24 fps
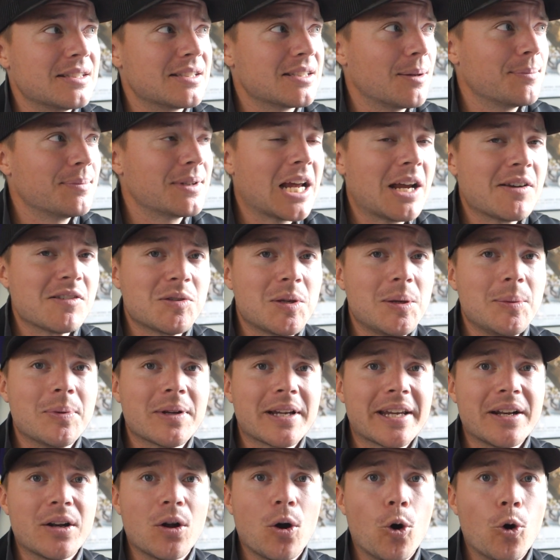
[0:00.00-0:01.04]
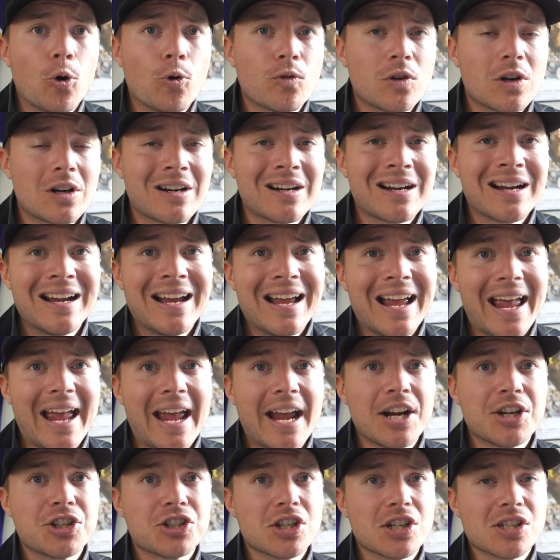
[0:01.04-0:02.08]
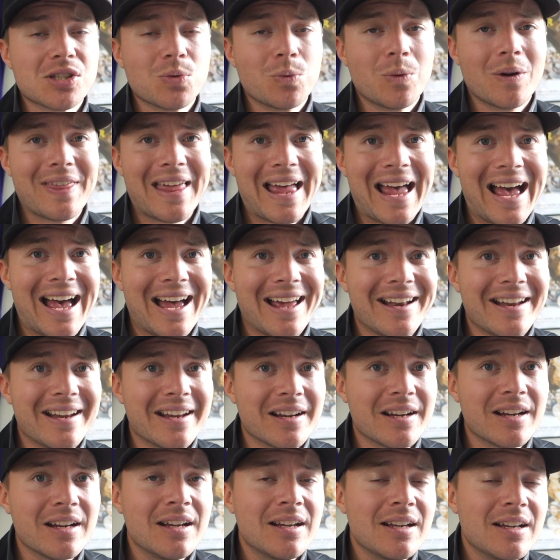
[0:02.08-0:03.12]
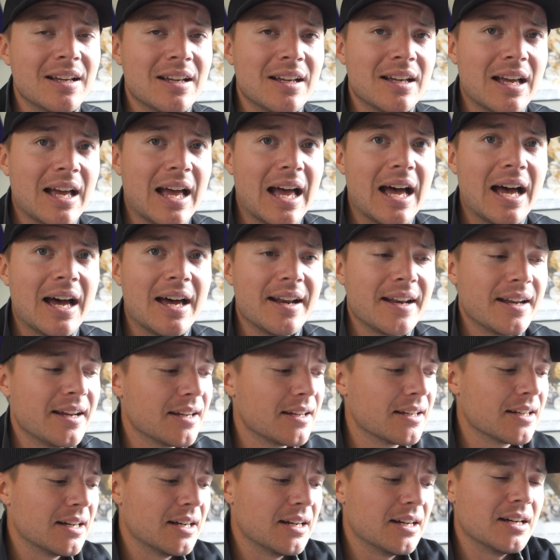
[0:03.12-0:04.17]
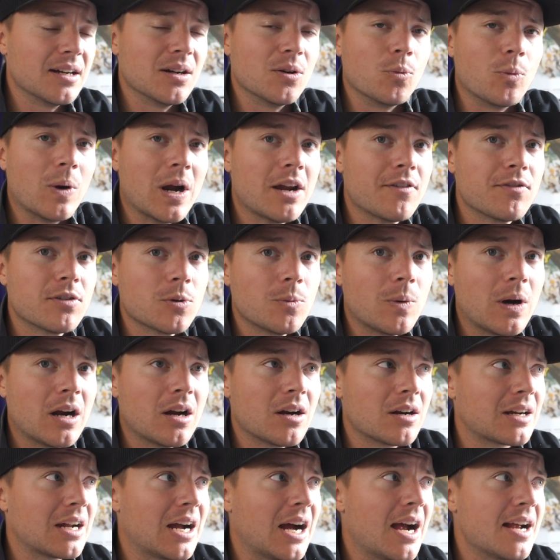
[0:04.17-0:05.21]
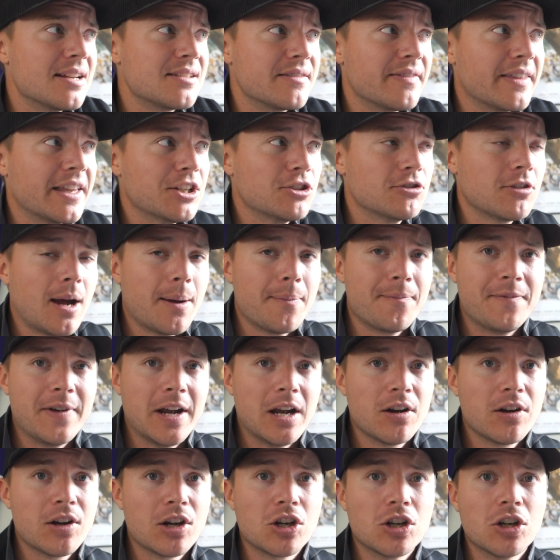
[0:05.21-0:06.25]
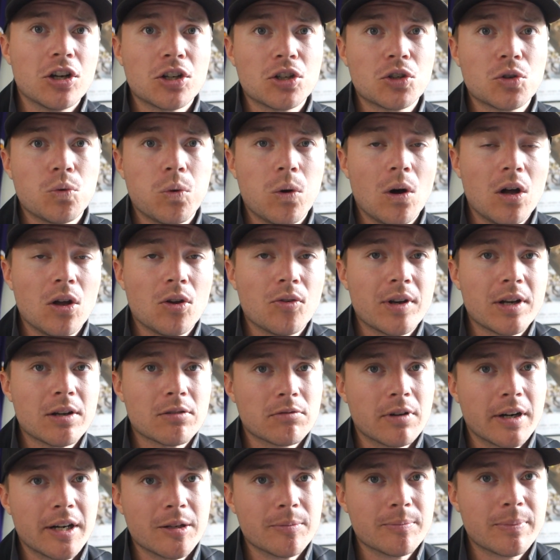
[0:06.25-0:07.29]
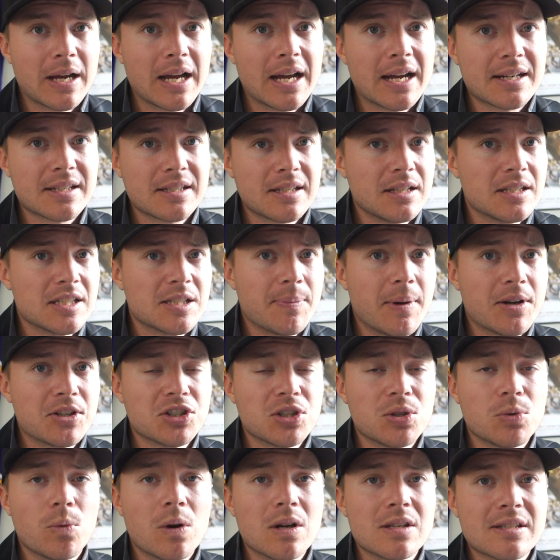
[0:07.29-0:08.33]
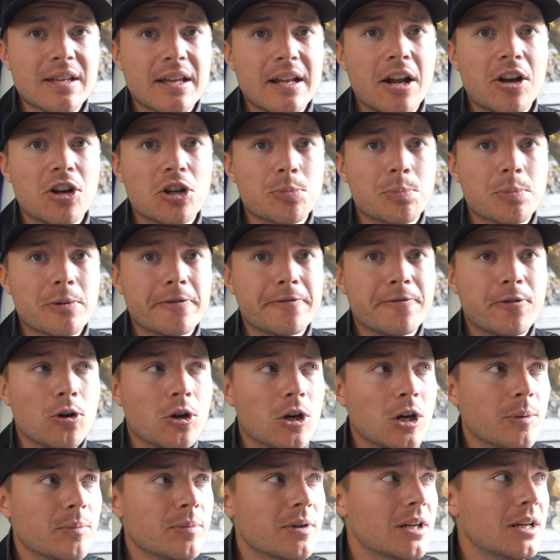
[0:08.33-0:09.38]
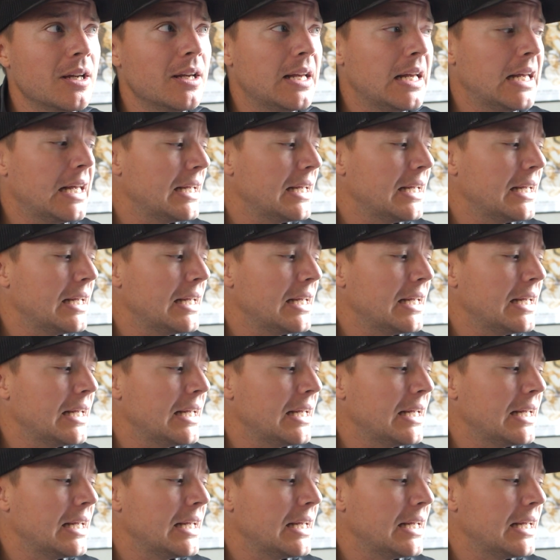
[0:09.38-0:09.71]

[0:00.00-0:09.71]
Sometimes people get over anxious with adding waiver wire guys, and they drop very good quality running backs, especially ones that underperformed.